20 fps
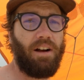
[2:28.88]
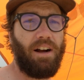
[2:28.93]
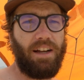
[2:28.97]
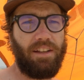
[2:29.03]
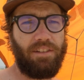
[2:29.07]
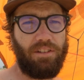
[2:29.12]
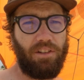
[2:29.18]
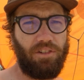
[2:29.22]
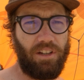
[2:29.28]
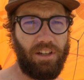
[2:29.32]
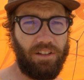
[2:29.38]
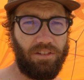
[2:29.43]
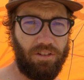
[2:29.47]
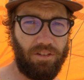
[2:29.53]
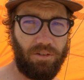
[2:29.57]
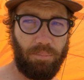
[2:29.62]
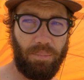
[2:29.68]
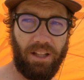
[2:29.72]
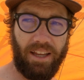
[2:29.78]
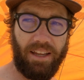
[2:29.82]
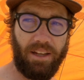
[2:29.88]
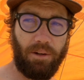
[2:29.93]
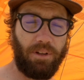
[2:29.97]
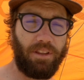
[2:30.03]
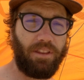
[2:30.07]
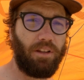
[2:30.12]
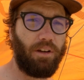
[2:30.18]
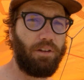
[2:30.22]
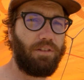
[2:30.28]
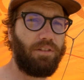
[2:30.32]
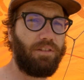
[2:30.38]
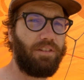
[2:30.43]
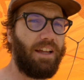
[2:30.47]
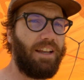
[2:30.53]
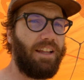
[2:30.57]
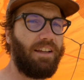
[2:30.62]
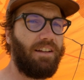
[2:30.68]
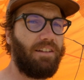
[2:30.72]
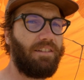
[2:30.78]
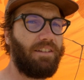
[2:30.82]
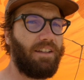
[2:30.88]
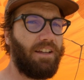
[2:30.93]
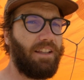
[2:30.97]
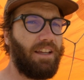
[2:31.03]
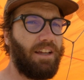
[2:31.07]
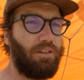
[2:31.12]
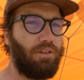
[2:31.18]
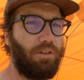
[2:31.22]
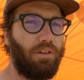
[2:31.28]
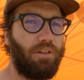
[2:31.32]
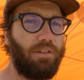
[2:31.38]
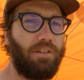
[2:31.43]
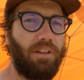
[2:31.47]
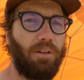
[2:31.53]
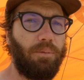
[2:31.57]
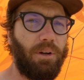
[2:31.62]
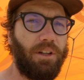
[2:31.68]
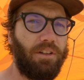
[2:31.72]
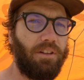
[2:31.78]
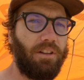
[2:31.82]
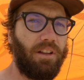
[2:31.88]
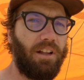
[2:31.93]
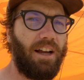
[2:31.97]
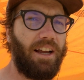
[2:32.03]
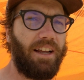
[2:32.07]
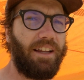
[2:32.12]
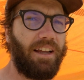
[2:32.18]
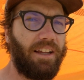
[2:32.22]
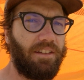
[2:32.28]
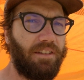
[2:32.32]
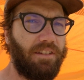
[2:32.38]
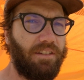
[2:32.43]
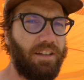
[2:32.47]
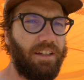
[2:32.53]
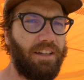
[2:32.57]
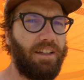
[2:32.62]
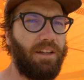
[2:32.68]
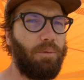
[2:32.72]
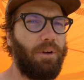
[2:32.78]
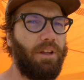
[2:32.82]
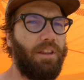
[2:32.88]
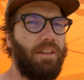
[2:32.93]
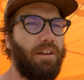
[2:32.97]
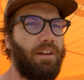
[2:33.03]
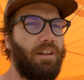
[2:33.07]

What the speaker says: I suggest just playing with those settings and then choosing the one you like and sticking with